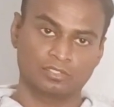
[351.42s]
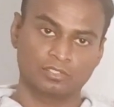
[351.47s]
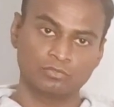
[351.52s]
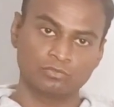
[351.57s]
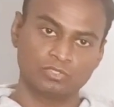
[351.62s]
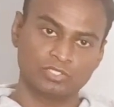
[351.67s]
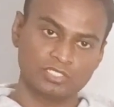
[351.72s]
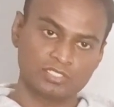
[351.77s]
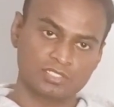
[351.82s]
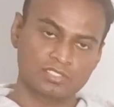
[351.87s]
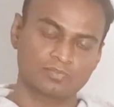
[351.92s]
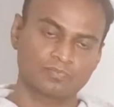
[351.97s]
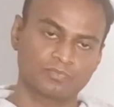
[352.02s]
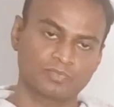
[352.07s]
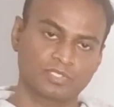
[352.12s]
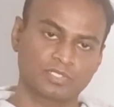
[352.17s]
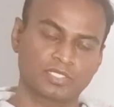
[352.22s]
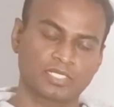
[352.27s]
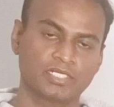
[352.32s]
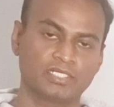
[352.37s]
give this
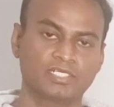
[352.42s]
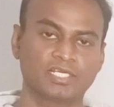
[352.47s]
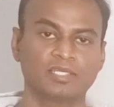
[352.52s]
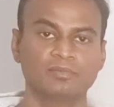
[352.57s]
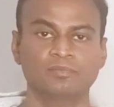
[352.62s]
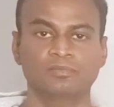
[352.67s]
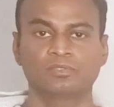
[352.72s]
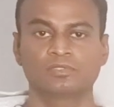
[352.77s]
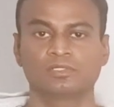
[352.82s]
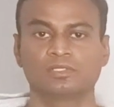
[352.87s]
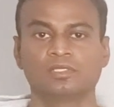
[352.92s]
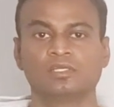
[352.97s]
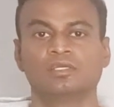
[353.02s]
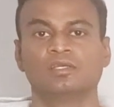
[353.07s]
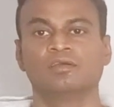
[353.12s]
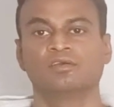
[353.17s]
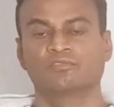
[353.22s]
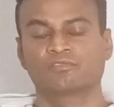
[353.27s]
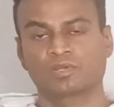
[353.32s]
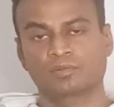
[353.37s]
kit type
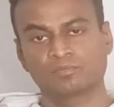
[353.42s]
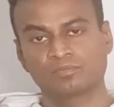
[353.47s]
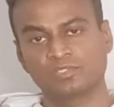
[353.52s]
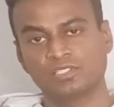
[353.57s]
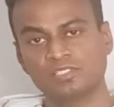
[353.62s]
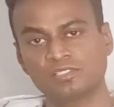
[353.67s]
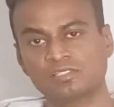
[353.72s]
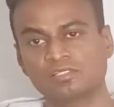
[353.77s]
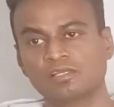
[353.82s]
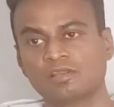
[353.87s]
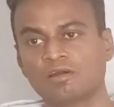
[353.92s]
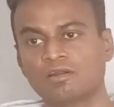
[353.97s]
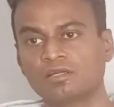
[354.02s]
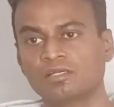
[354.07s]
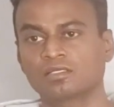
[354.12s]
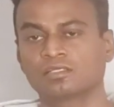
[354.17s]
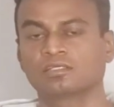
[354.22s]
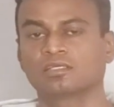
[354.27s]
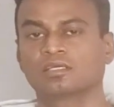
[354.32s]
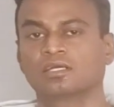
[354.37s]
from this
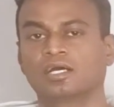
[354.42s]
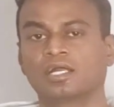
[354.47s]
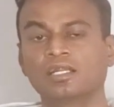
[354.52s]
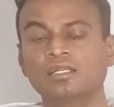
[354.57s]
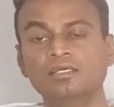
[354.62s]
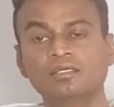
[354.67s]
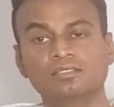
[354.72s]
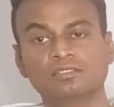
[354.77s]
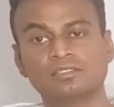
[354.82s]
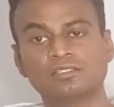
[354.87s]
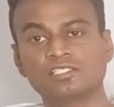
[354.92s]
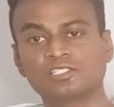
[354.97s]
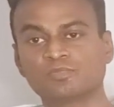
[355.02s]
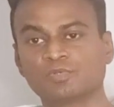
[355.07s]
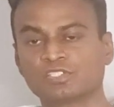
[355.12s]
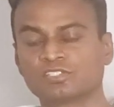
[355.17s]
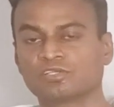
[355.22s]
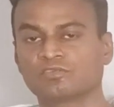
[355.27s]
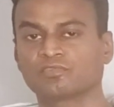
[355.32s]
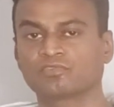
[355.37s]
lot and this
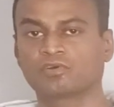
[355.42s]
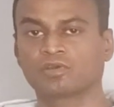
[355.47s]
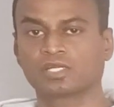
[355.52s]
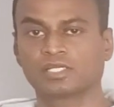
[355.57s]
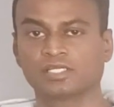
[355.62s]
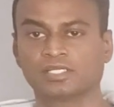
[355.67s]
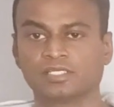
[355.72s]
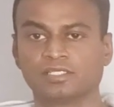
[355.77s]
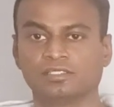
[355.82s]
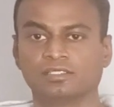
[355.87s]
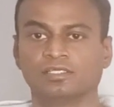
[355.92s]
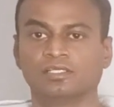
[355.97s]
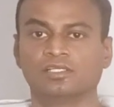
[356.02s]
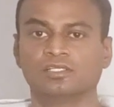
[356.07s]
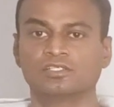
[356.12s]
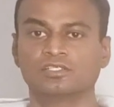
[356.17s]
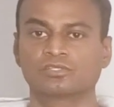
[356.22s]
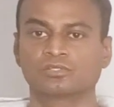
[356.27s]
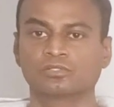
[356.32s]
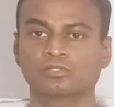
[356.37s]
much of quantity.
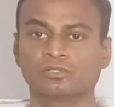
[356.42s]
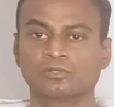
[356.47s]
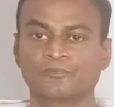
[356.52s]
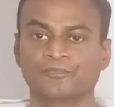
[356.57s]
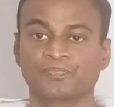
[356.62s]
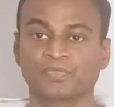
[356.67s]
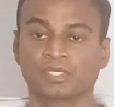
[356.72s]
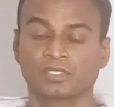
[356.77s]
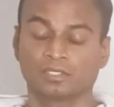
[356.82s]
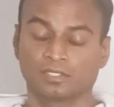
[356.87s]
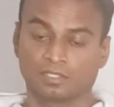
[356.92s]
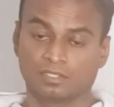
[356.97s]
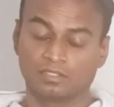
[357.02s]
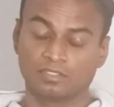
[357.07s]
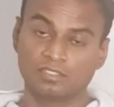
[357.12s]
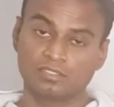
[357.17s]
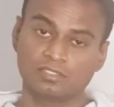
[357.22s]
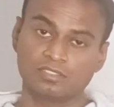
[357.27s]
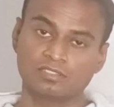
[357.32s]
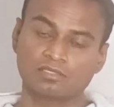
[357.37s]
So
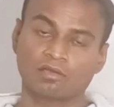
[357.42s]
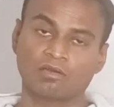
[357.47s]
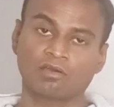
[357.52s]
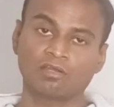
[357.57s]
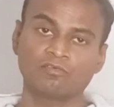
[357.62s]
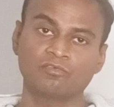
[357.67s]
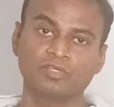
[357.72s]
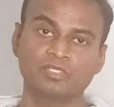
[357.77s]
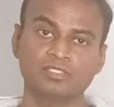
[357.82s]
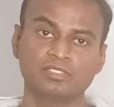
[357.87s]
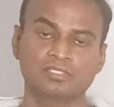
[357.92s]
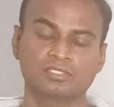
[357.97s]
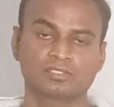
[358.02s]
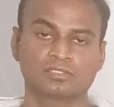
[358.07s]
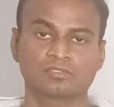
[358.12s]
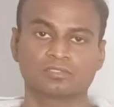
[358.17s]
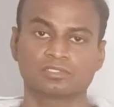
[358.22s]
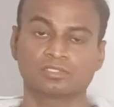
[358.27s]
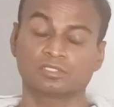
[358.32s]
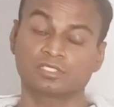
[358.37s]
this is
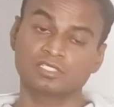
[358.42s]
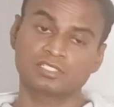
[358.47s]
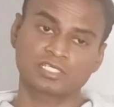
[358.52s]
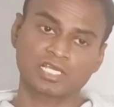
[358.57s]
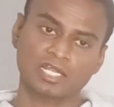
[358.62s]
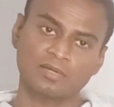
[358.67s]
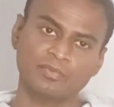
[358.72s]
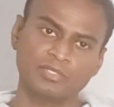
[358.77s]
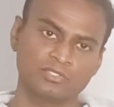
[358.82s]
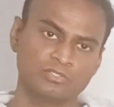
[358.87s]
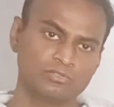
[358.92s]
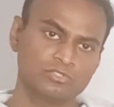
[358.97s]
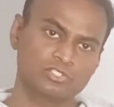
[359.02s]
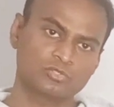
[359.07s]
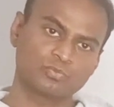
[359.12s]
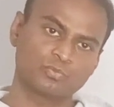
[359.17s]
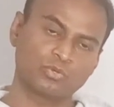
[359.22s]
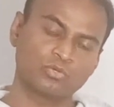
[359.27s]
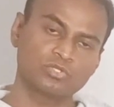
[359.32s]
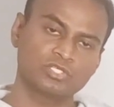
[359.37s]
always, this can be
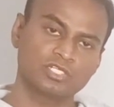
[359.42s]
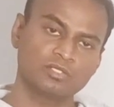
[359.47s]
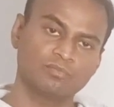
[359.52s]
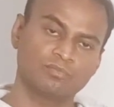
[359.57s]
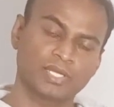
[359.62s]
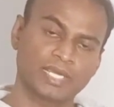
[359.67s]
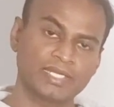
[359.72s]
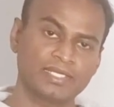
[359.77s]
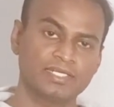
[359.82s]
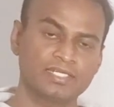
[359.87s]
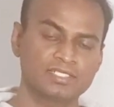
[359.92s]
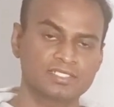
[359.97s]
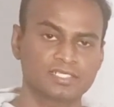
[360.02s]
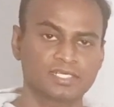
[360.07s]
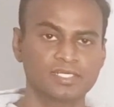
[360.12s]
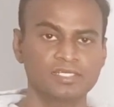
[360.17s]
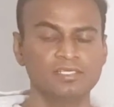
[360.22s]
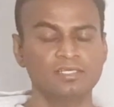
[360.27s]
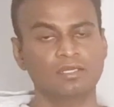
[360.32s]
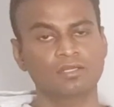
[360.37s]
used both in blinded
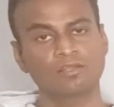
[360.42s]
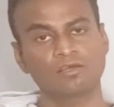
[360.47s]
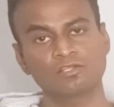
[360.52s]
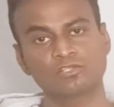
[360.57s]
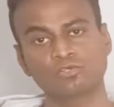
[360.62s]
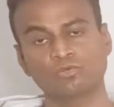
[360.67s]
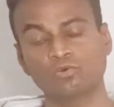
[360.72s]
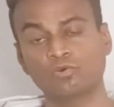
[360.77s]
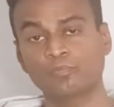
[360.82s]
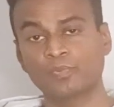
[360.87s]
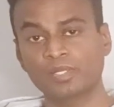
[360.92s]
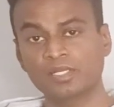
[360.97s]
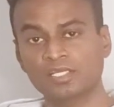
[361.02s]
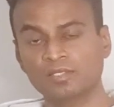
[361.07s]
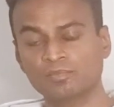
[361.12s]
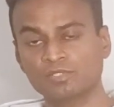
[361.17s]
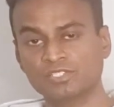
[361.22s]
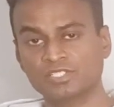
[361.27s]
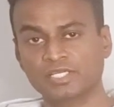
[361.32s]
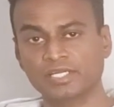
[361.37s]
study and also open
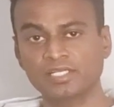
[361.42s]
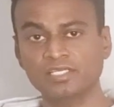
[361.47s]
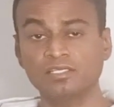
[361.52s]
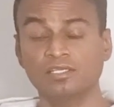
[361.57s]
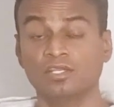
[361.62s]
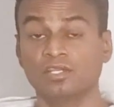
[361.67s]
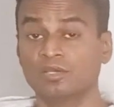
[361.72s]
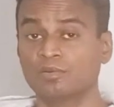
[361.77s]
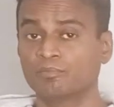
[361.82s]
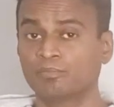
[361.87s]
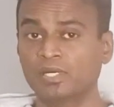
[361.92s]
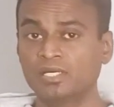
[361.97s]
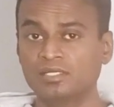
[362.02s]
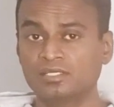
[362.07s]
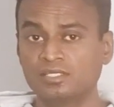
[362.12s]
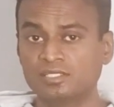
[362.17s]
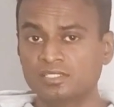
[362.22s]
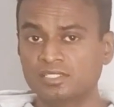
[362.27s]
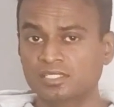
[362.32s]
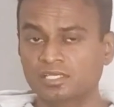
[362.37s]
label study,
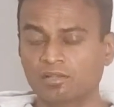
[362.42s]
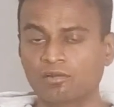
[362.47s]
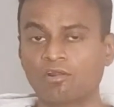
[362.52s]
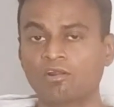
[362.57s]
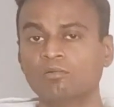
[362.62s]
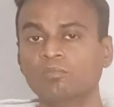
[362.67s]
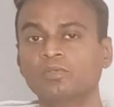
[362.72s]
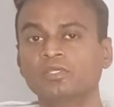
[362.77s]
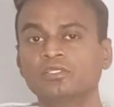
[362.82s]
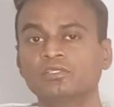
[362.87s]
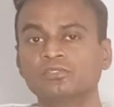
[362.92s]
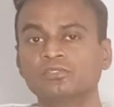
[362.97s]
but this cannot be